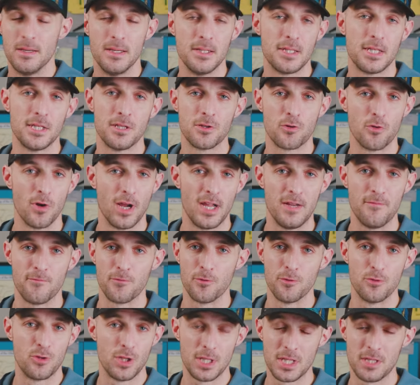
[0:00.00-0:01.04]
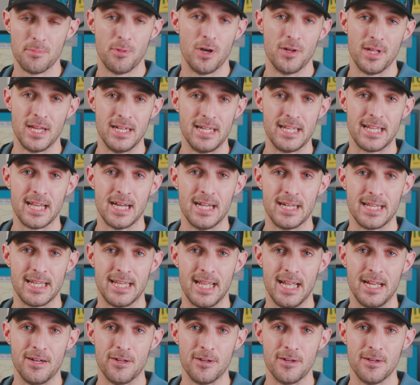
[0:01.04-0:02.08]
This is great for just about any kind of
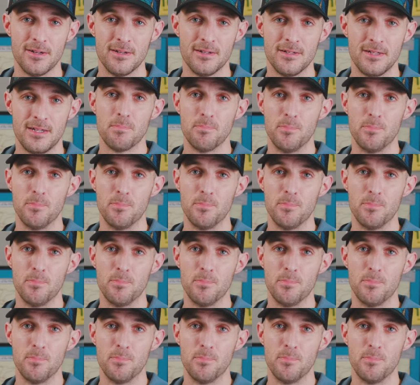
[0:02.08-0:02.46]
gaiter,